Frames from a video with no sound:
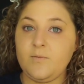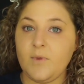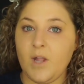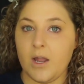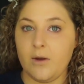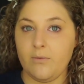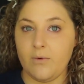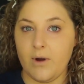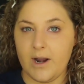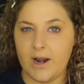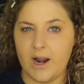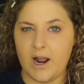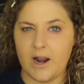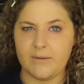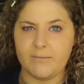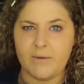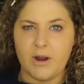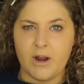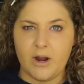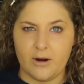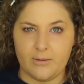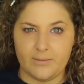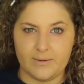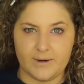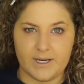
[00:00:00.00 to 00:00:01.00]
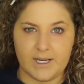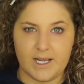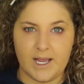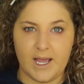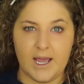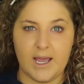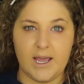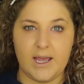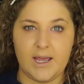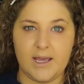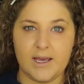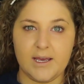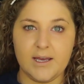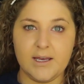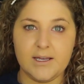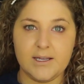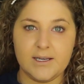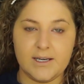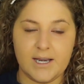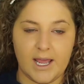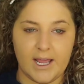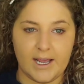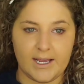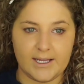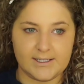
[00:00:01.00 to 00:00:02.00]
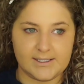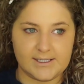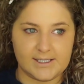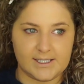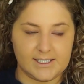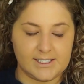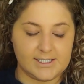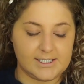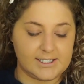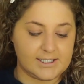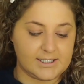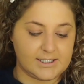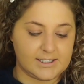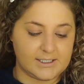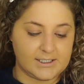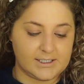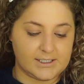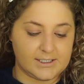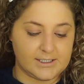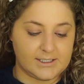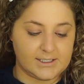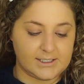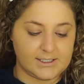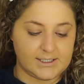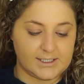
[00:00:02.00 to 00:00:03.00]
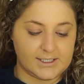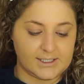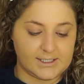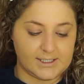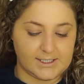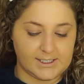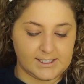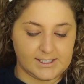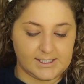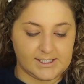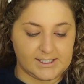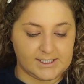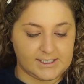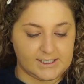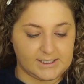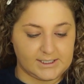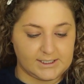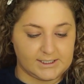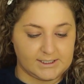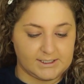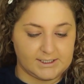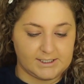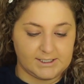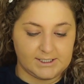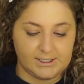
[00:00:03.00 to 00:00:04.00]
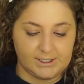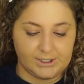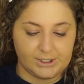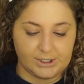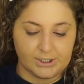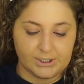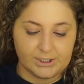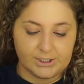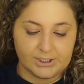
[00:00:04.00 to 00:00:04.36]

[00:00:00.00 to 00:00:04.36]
I ran out of my Urban Decay Naked Skin Concealer,